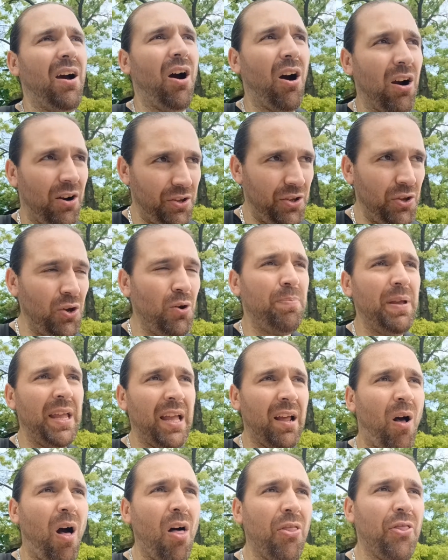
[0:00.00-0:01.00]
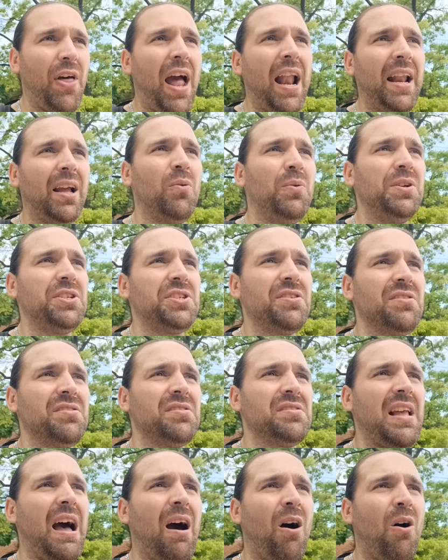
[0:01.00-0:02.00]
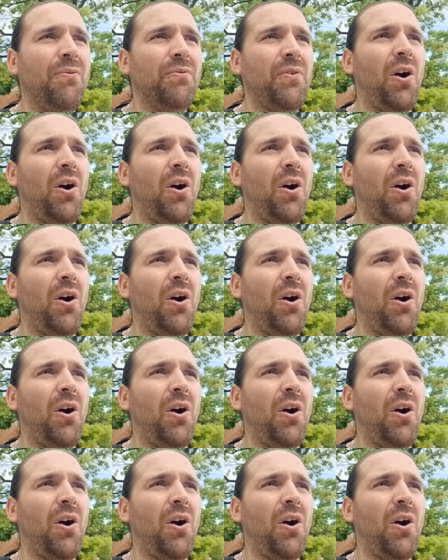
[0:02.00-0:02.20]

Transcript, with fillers: Are you being authentic with yourself?